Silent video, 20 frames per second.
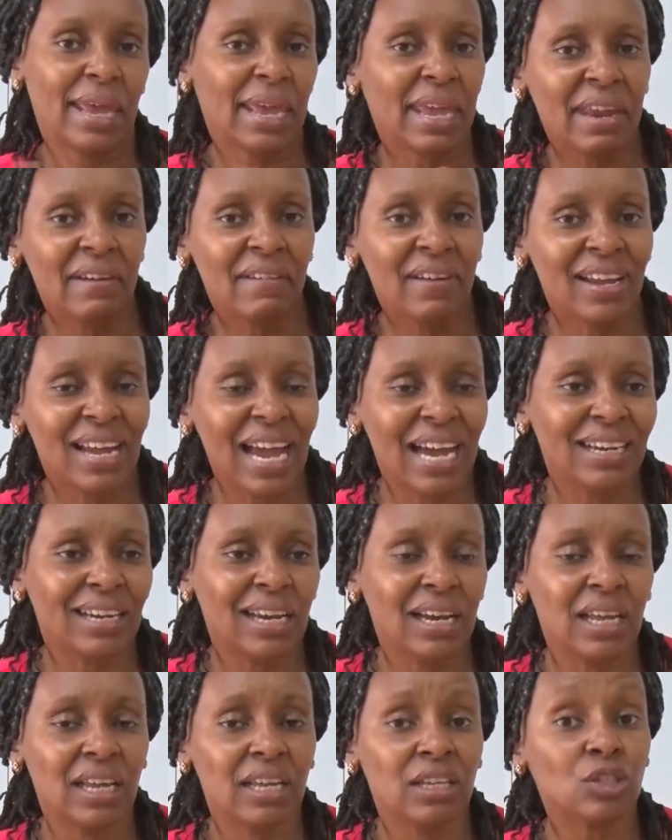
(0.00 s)

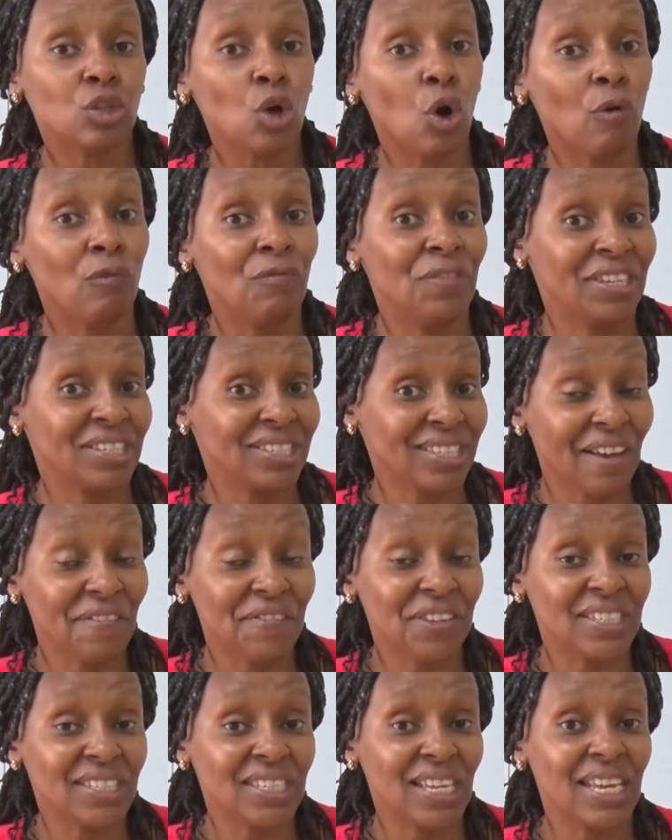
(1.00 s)
regardless of the
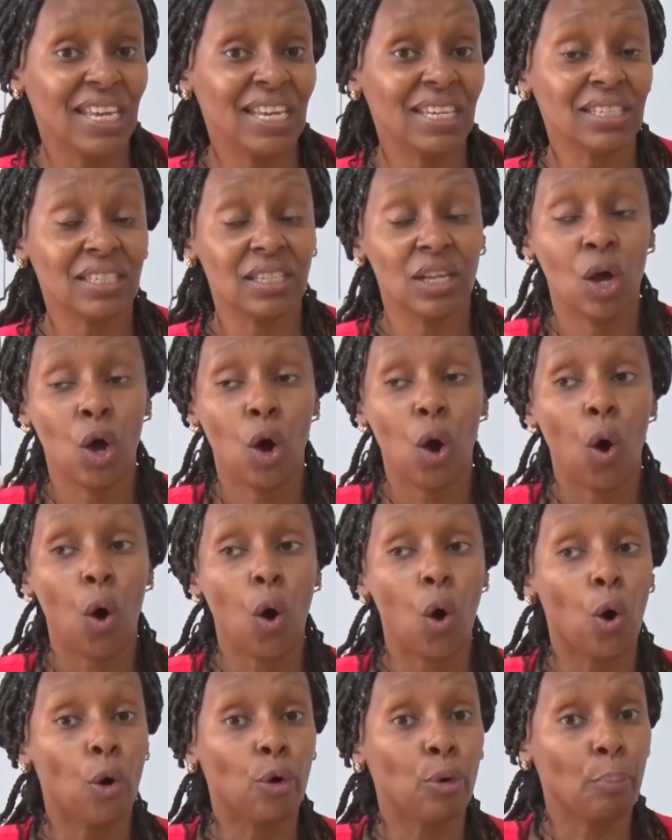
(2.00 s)
services
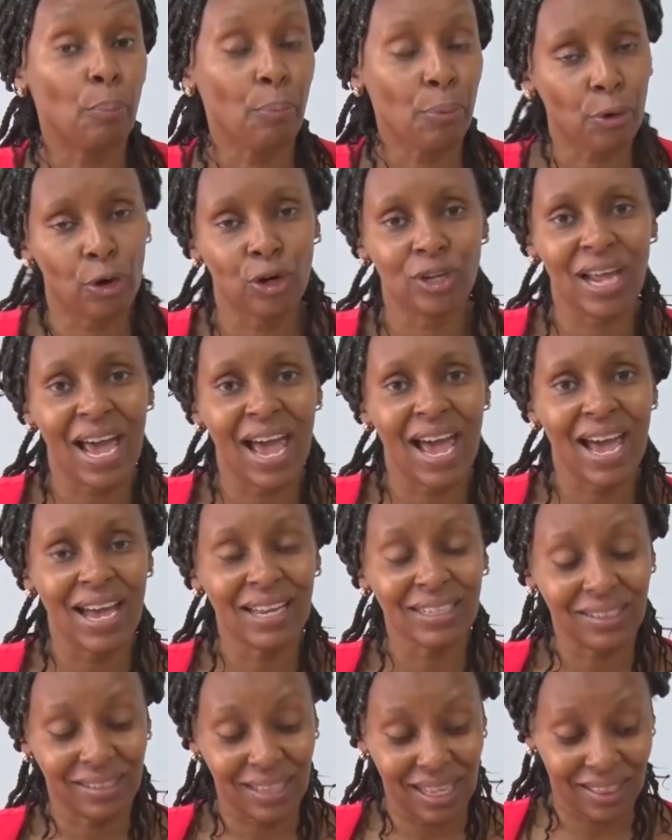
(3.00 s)
or
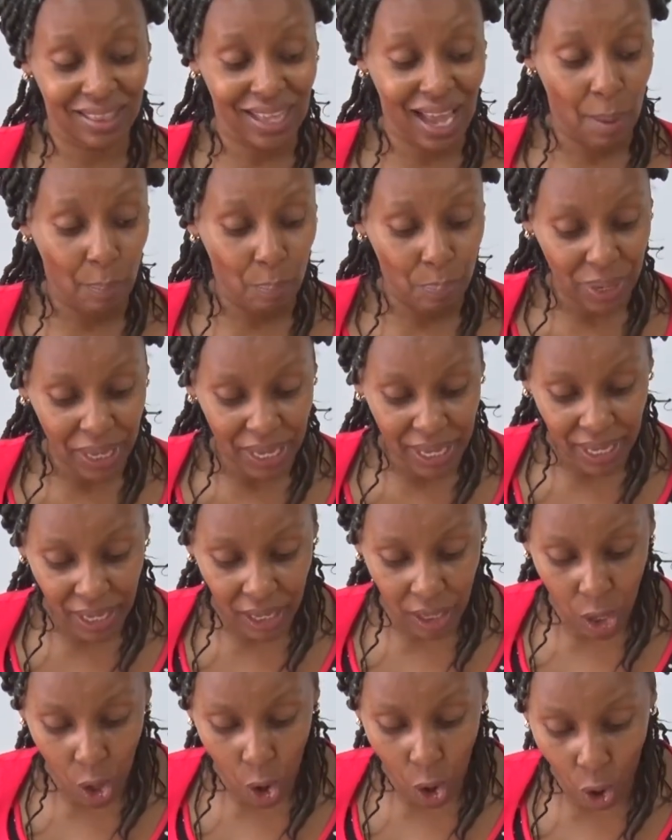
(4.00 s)
product that they are
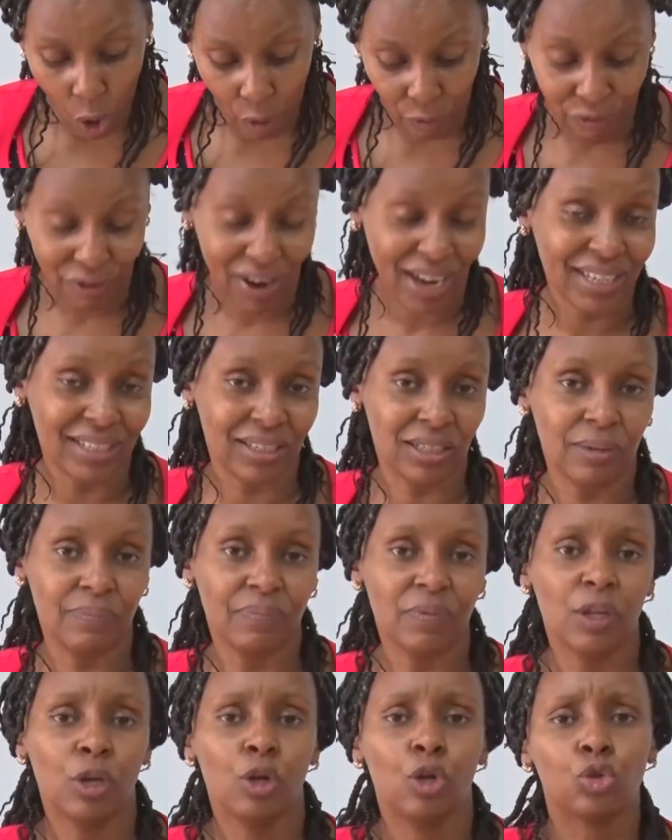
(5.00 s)
being offered.
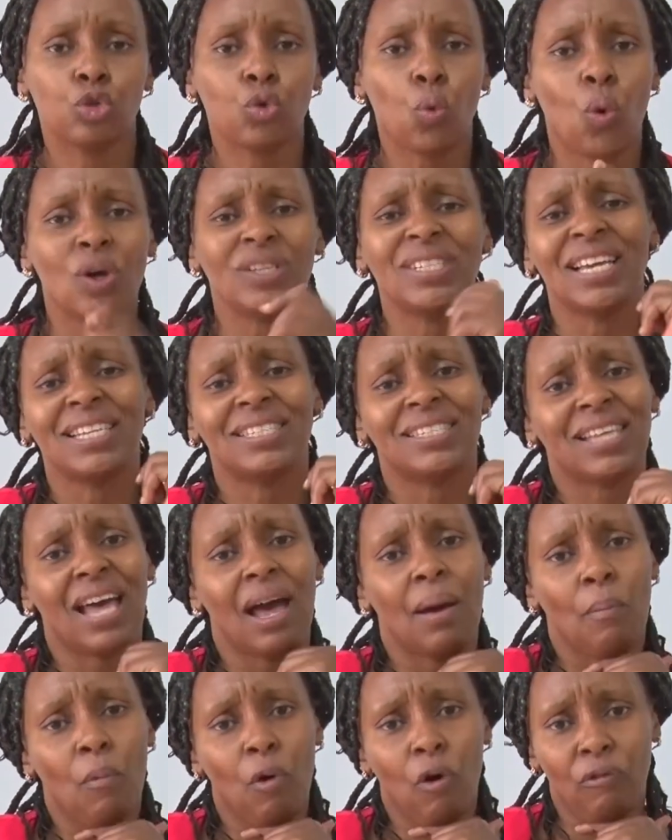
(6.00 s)
So what are
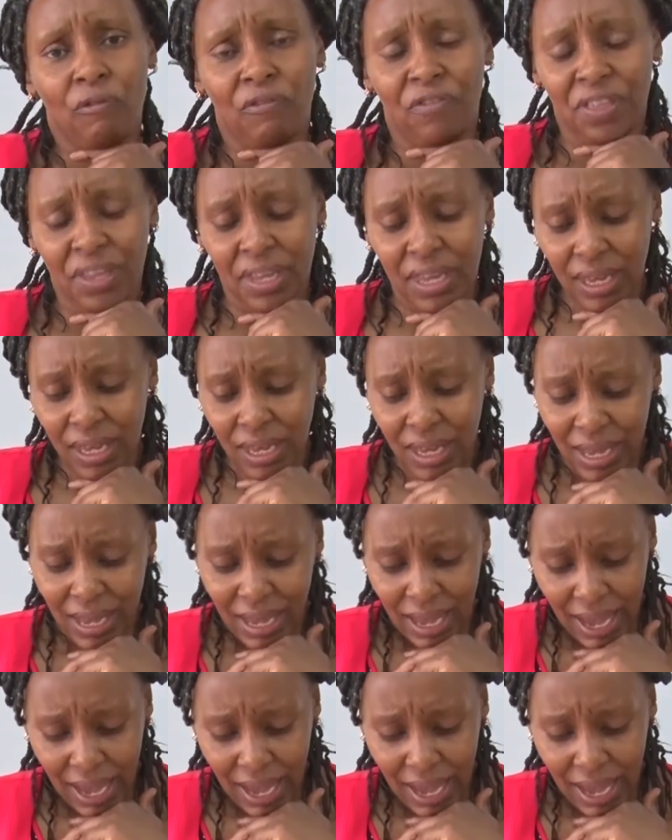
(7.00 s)
some of the